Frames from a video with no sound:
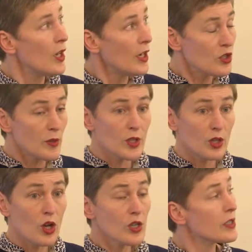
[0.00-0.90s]
In terms of the
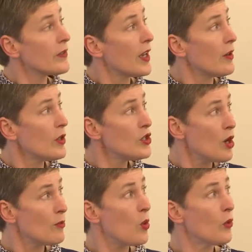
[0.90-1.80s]
costs for coverage,
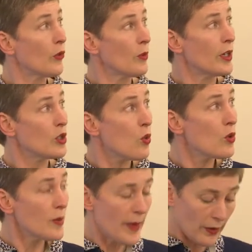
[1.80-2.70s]
Paul's already
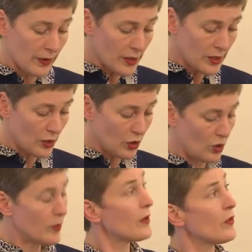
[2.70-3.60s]
talked about this in
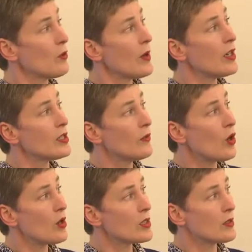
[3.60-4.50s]
terms of the relative
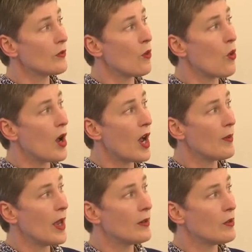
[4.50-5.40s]
cost for
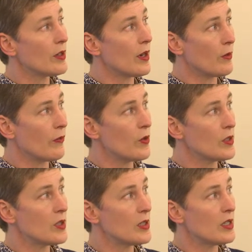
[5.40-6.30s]

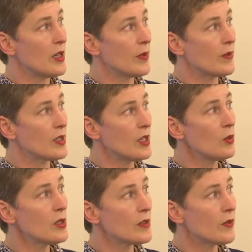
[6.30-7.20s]
versus the depth of
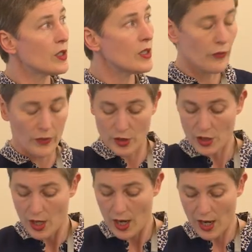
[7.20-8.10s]
sequence for the different
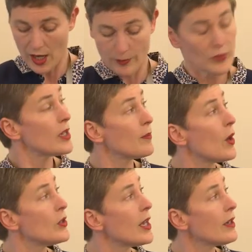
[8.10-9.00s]

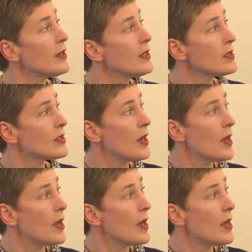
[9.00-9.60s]
modalities.